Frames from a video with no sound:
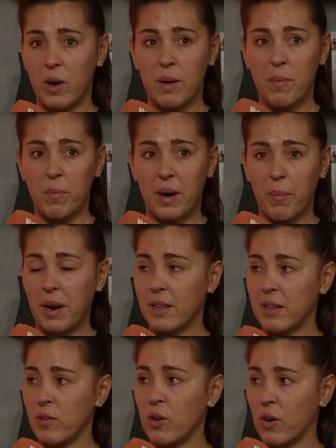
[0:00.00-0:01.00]
impact players
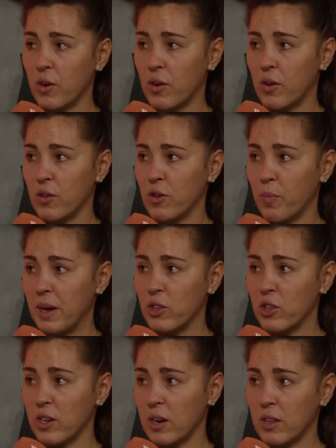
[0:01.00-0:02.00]
have you got on your
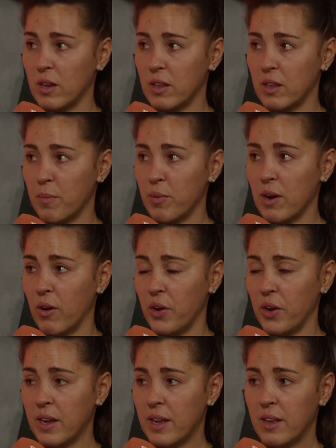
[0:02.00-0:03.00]
bench to bring
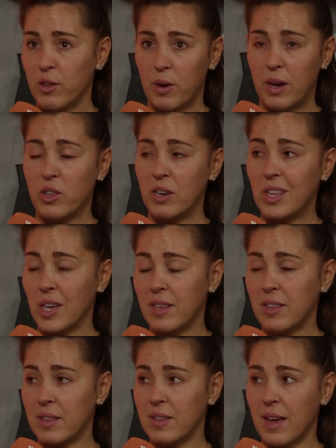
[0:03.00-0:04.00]
on to actually
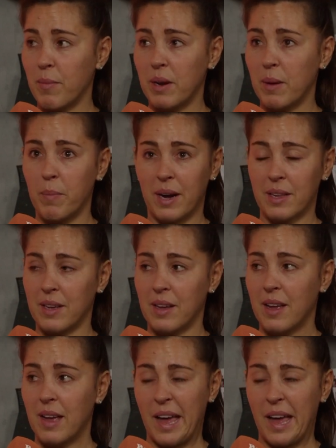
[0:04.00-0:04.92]
change this game and impact it?